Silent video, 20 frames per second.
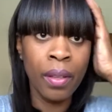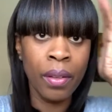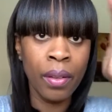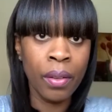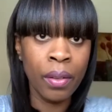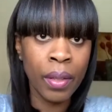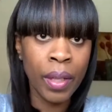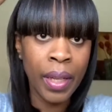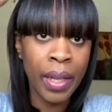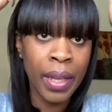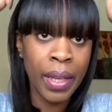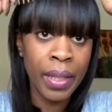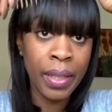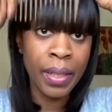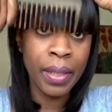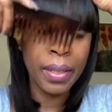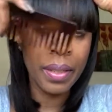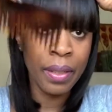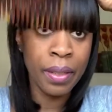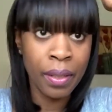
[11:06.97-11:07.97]
Okay.
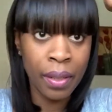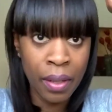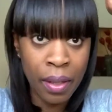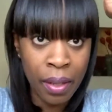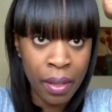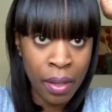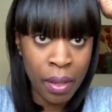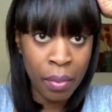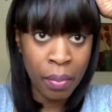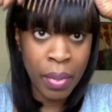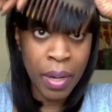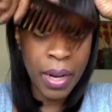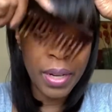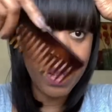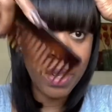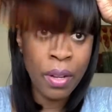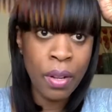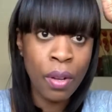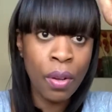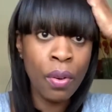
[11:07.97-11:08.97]
But I
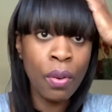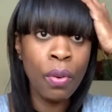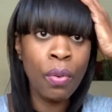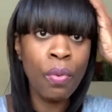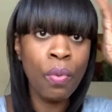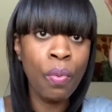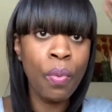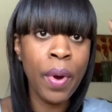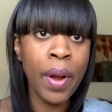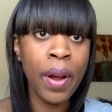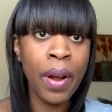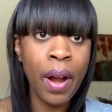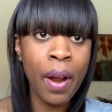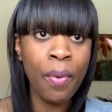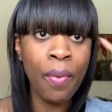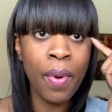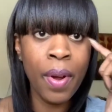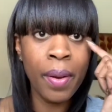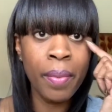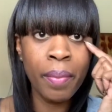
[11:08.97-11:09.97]
know where I
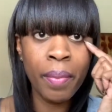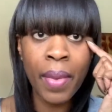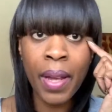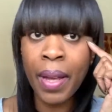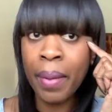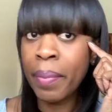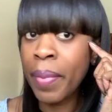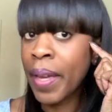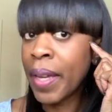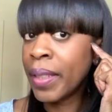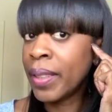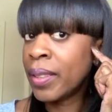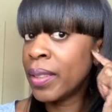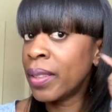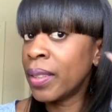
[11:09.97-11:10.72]
want my bangs